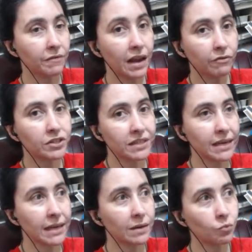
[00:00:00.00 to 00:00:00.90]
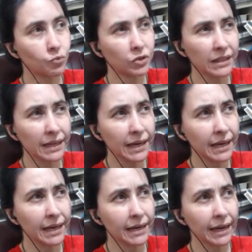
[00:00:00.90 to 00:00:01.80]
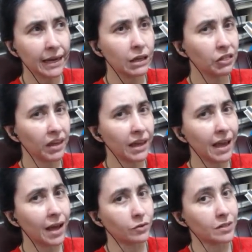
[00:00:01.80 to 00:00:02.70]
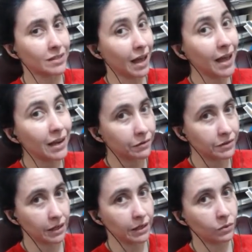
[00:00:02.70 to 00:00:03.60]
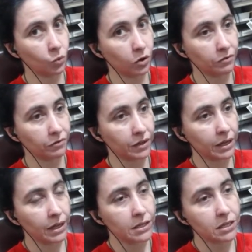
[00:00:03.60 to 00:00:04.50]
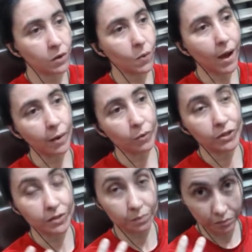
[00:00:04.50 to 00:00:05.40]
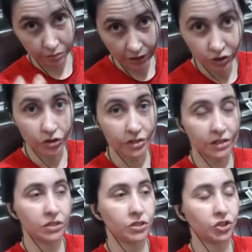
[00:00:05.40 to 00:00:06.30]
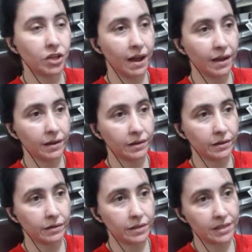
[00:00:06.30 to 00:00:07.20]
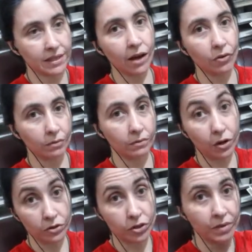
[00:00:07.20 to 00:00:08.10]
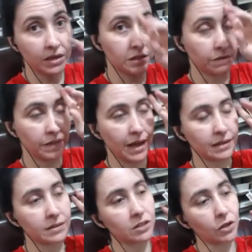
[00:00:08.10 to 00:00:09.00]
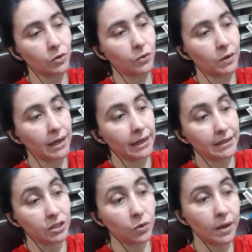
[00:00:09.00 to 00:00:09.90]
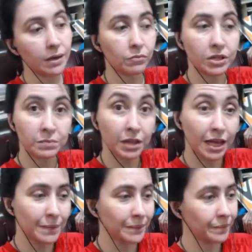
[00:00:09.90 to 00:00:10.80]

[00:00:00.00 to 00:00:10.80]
I've never seen him really in anything outside of Teen Wolf, so I was interested to check this out also because of that. So let's go ahead and press play.